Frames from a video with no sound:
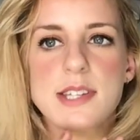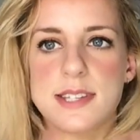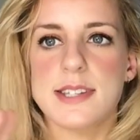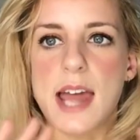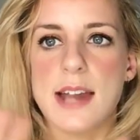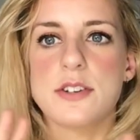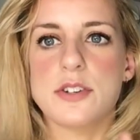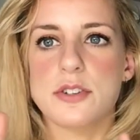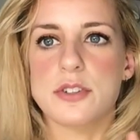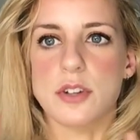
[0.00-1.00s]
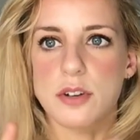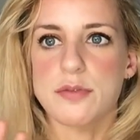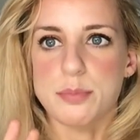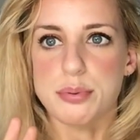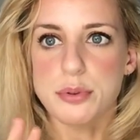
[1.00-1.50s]
the standard
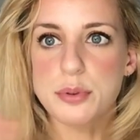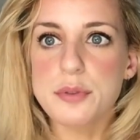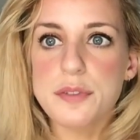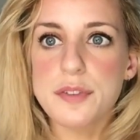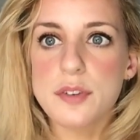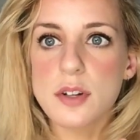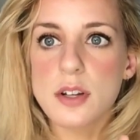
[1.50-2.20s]
of proof,